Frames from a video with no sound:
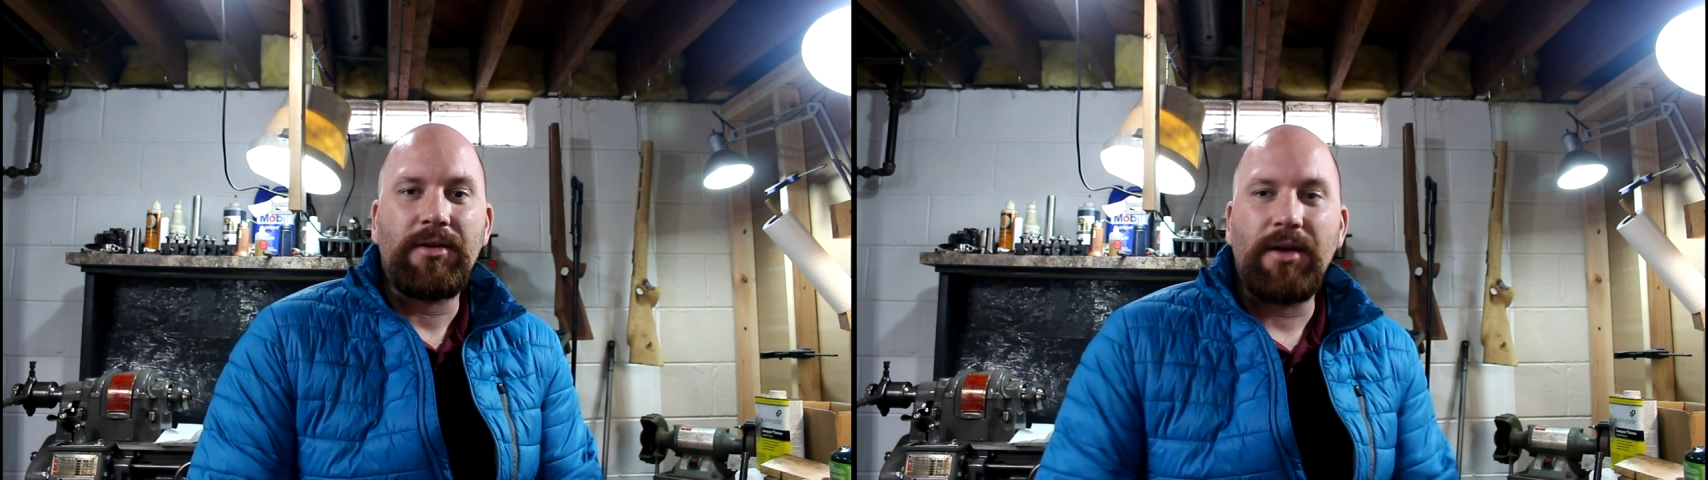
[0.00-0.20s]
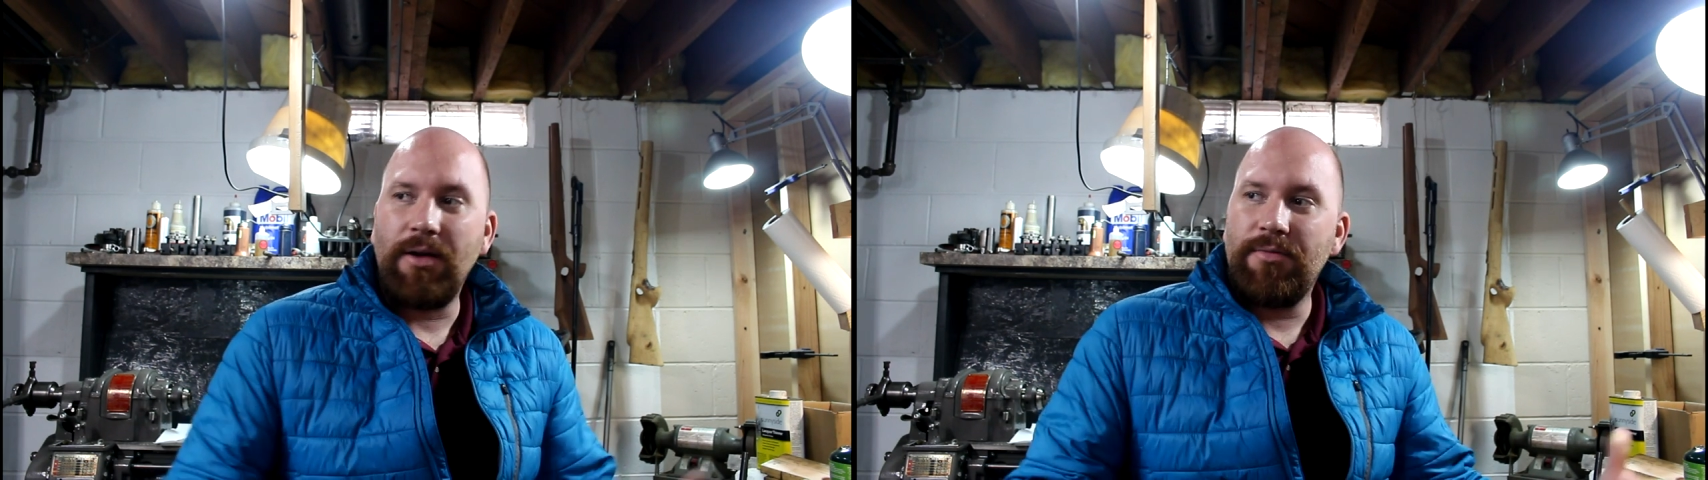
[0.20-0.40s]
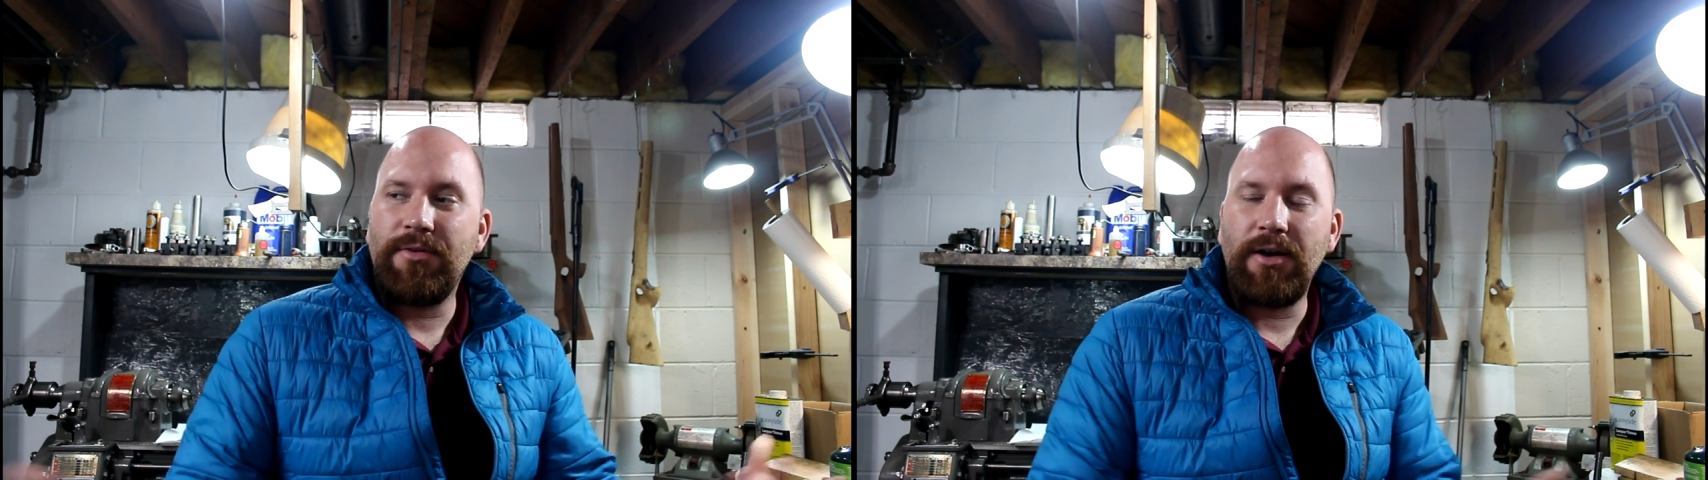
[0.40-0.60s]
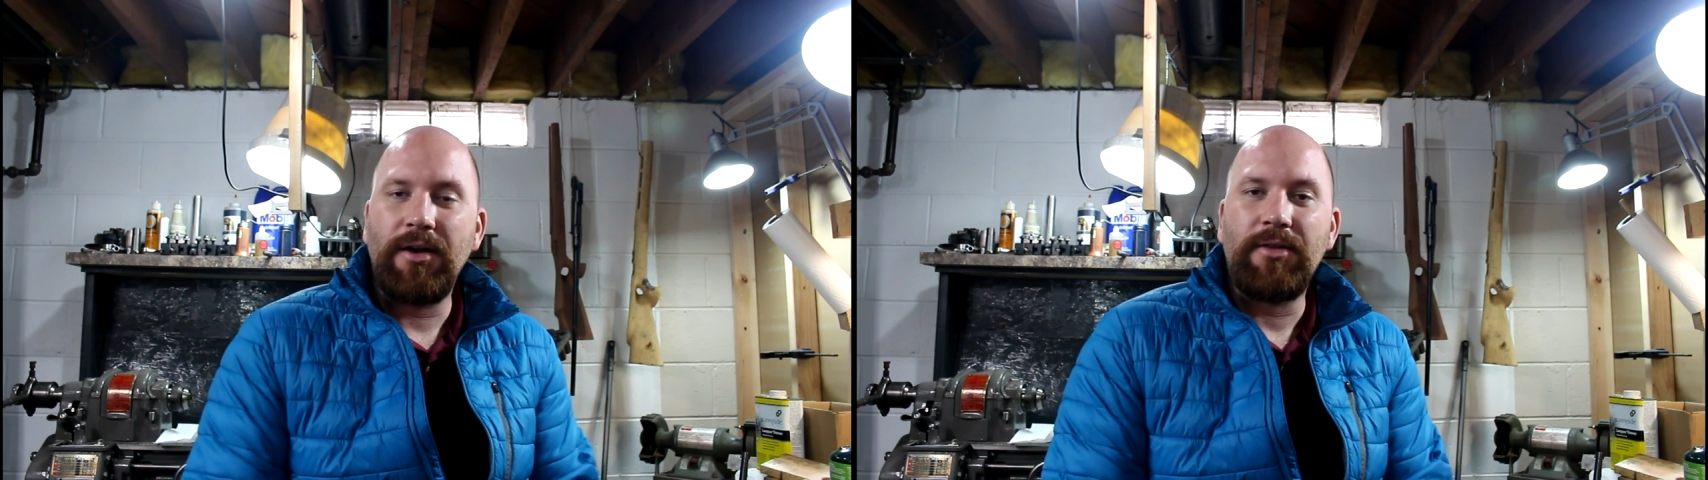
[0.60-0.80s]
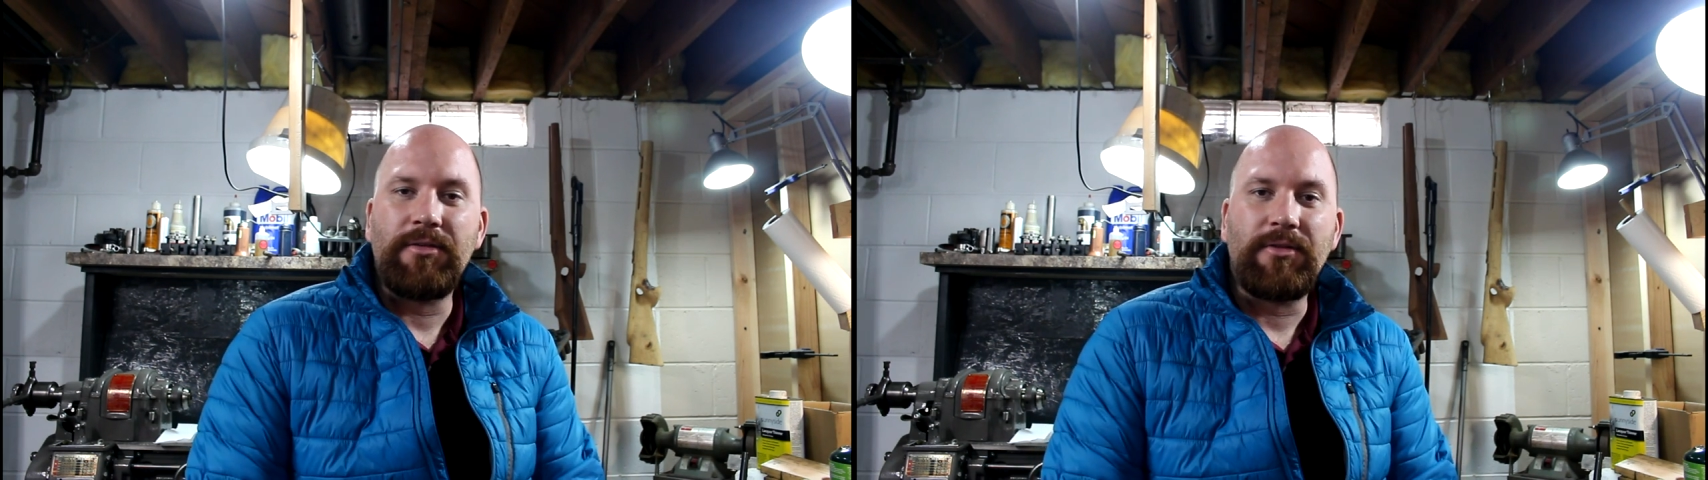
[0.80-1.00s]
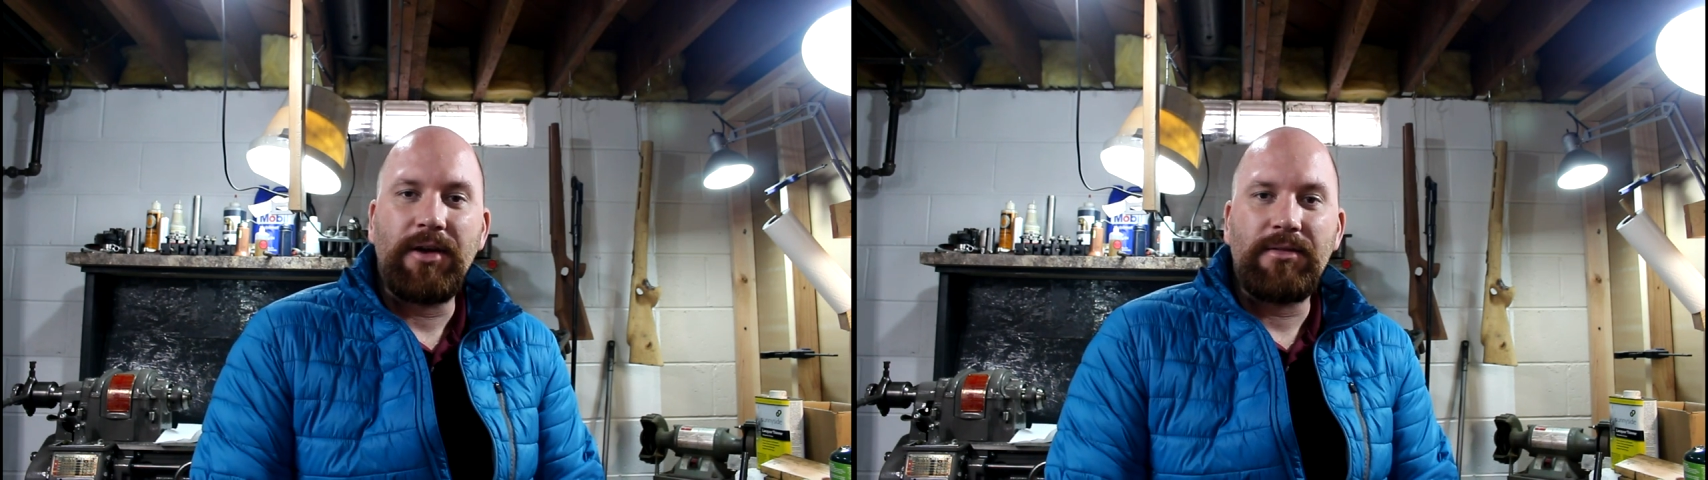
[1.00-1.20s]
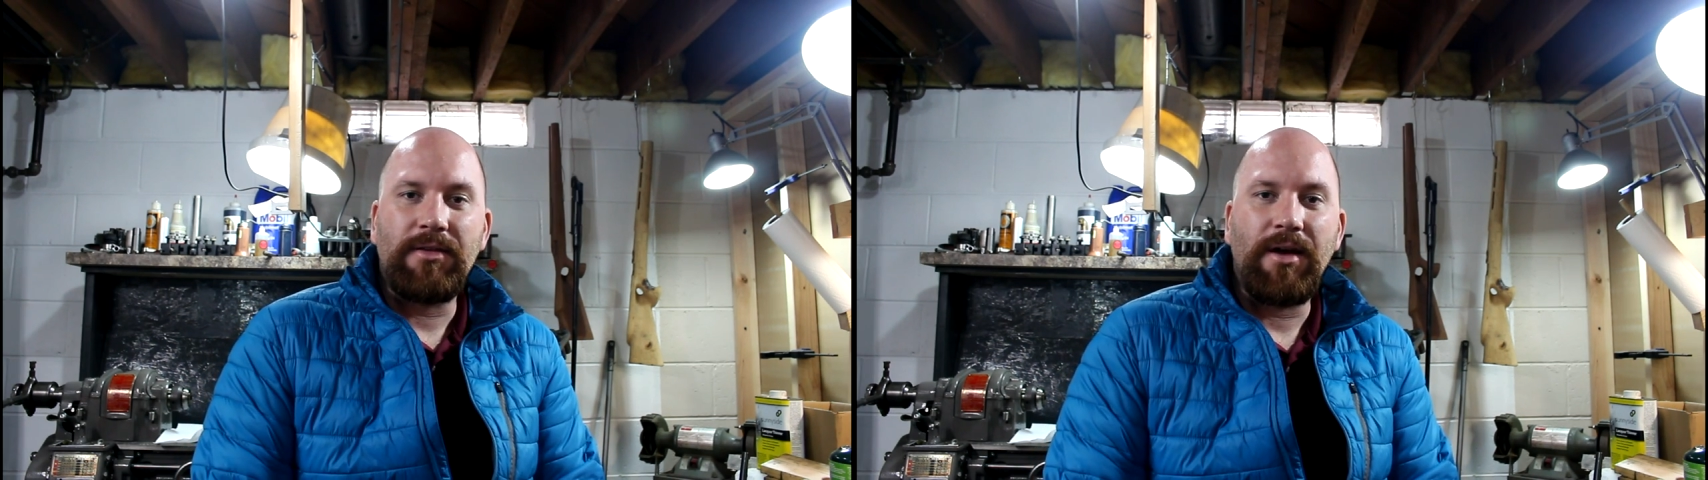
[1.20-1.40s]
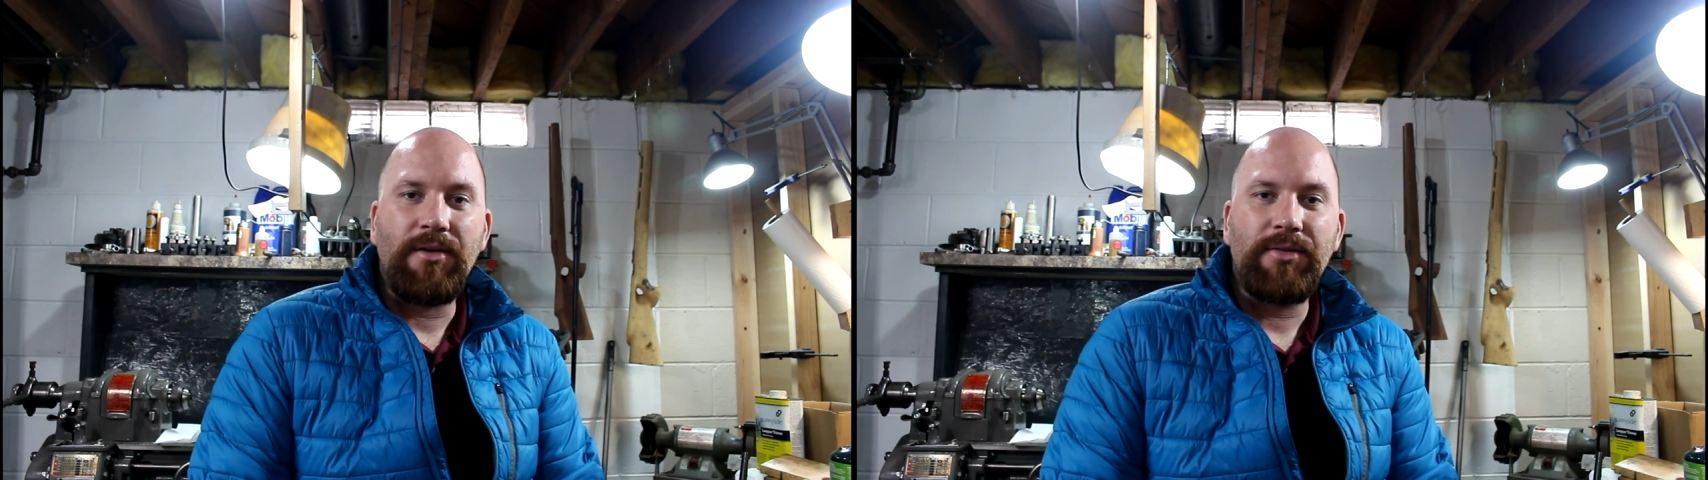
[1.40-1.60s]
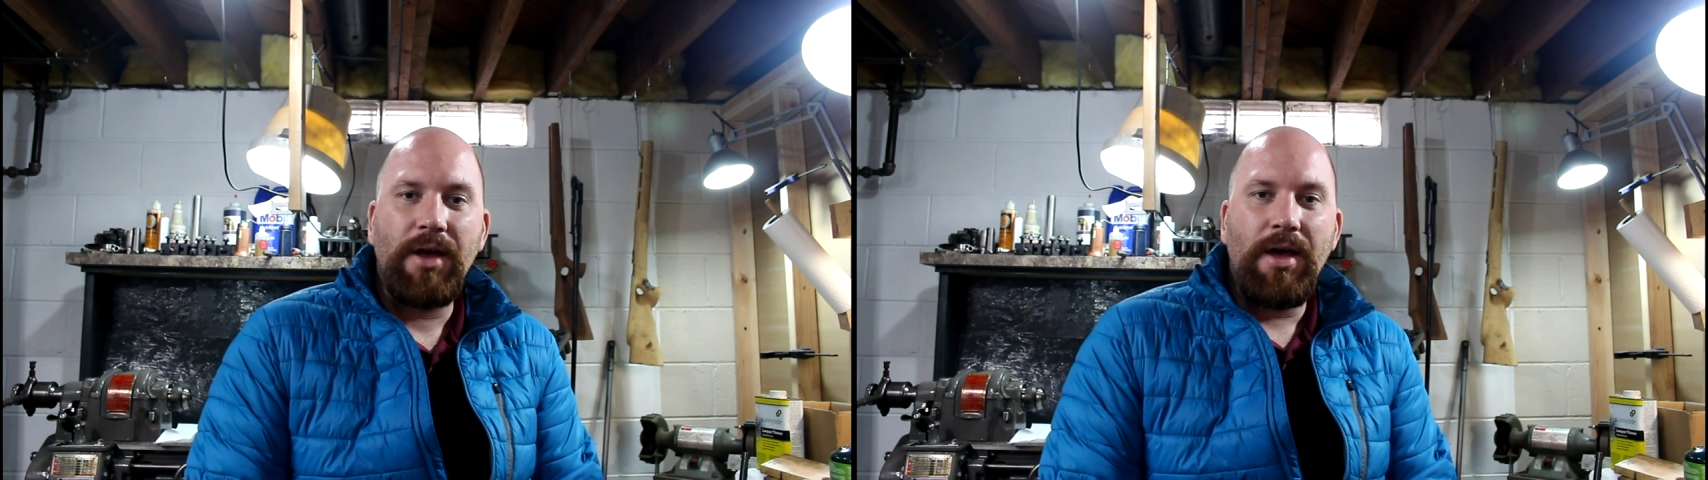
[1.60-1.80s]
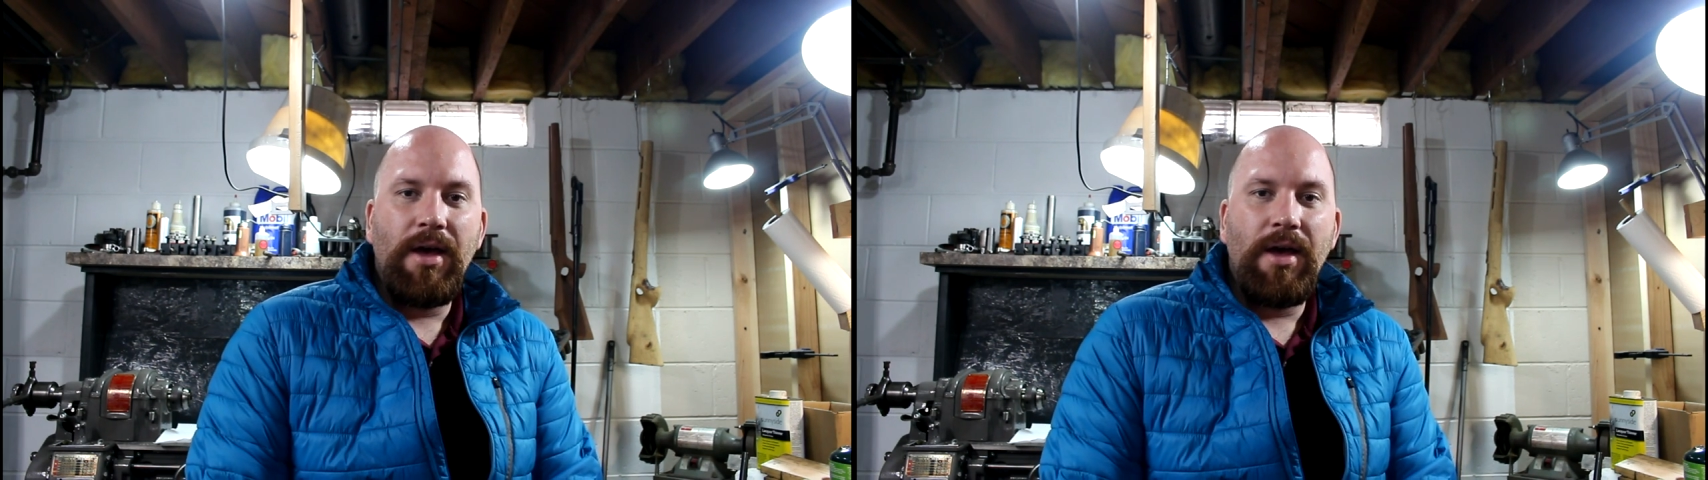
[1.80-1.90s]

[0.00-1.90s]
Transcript: You can help fund all this great stuff.